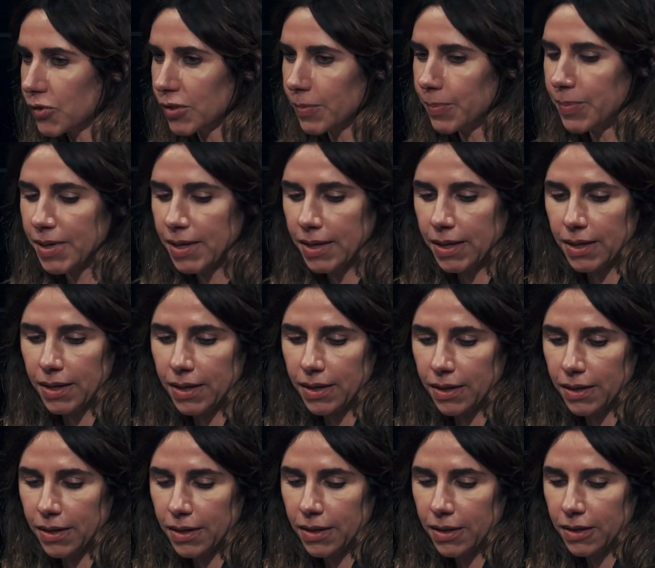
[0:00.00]
to be
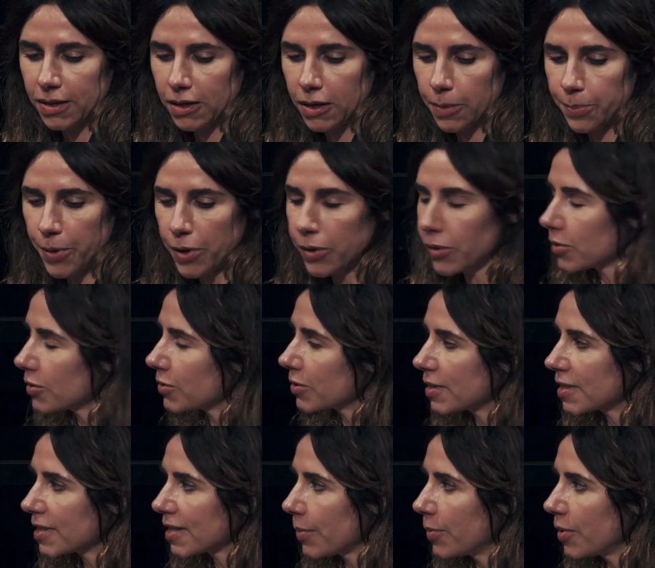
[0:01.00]
a poetry
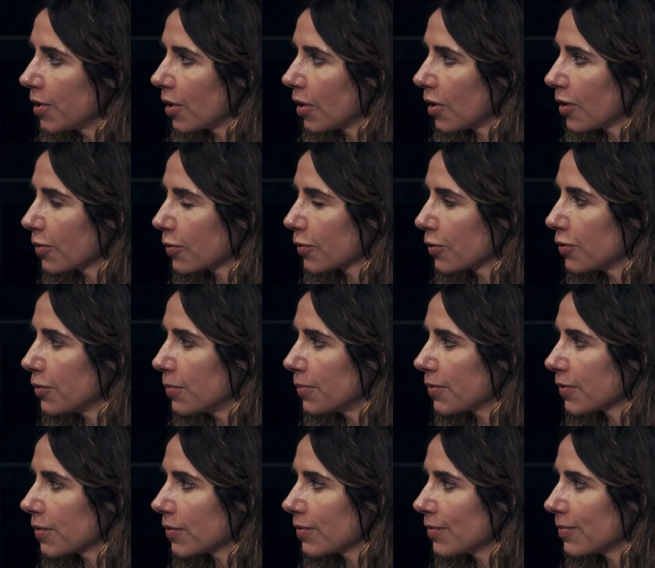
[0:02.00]
seminar group
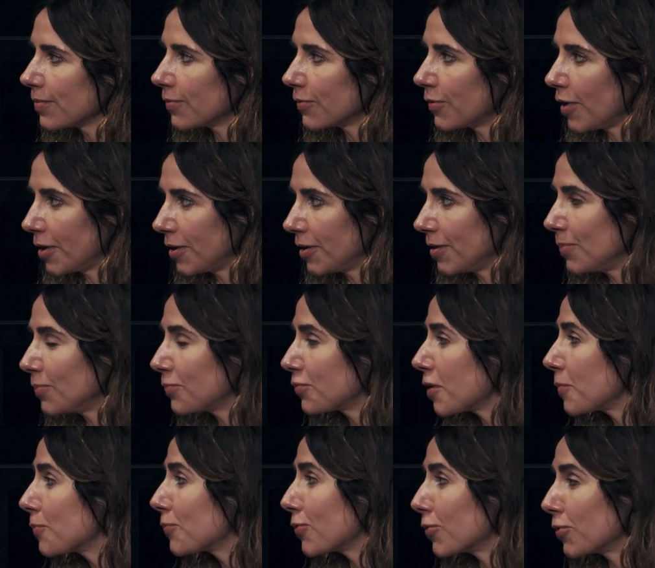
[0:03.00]
run in
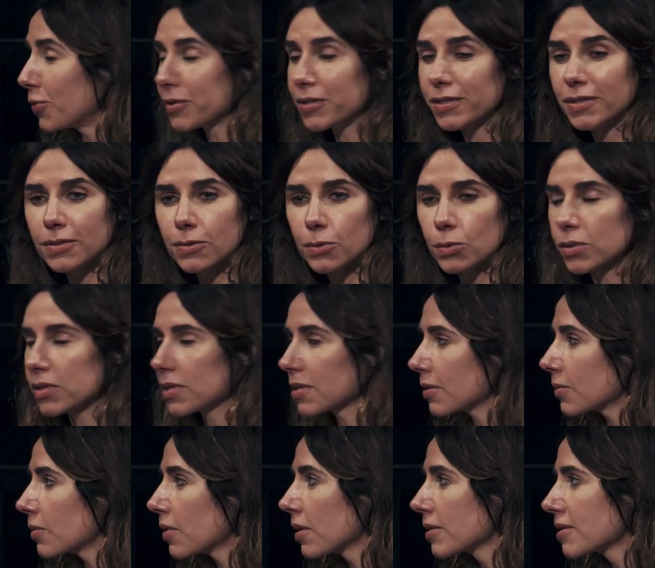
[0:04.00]
Bridport in
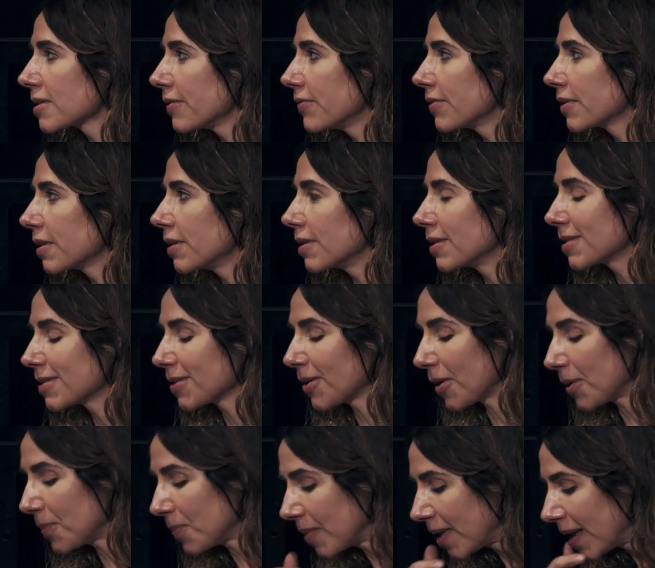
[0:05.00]
Dorset, where I was living at the
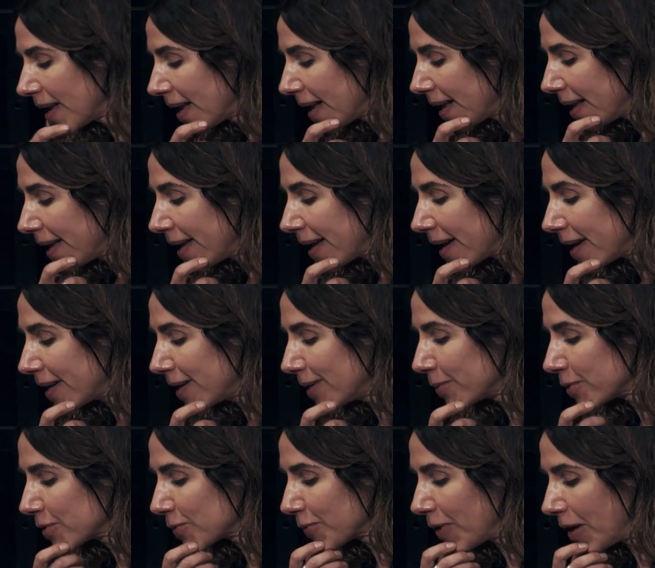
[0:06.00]
time. And it
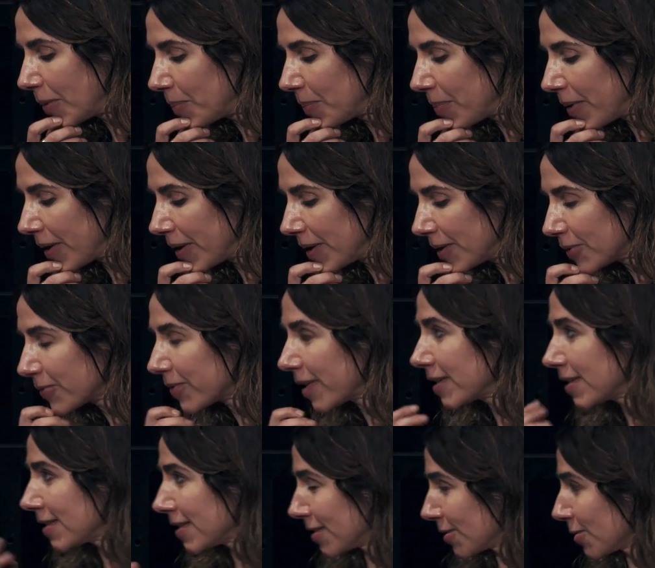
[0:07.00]
was run by
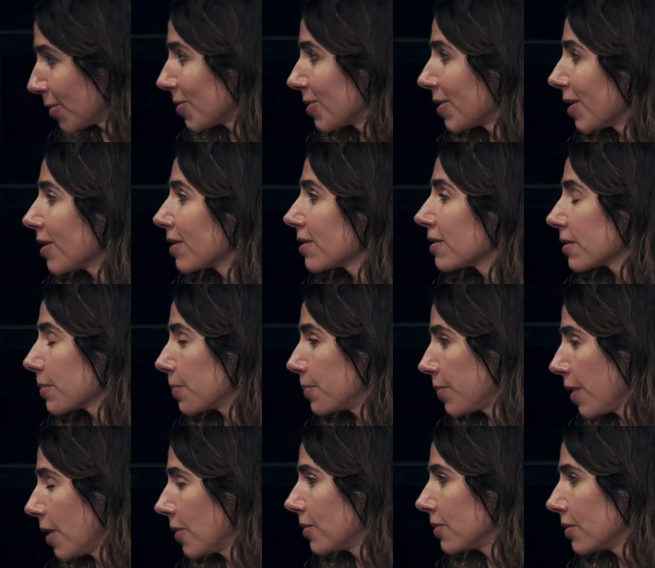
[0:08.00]
Greta Stoddart, a
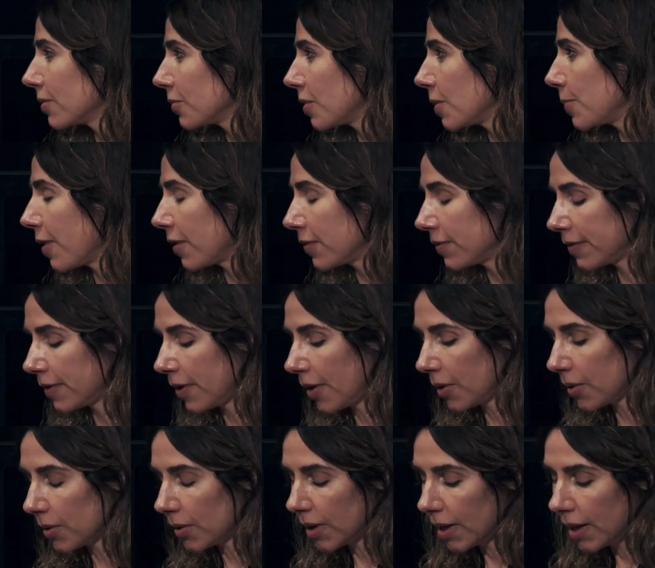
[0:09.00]
poet that we both
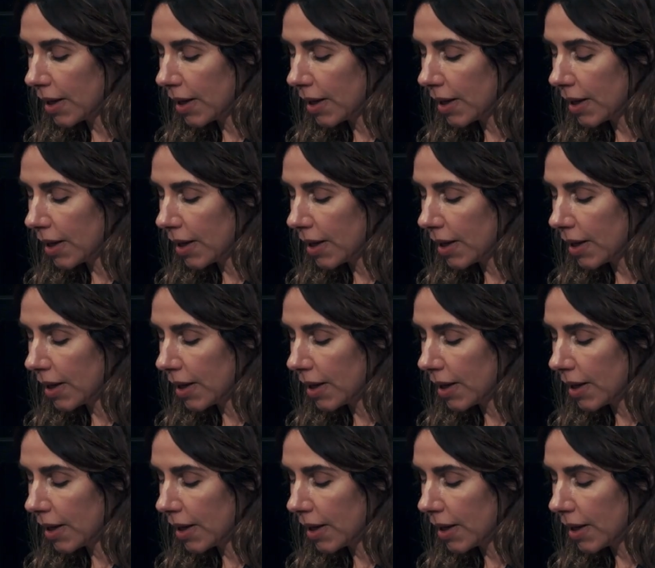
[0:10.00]
know.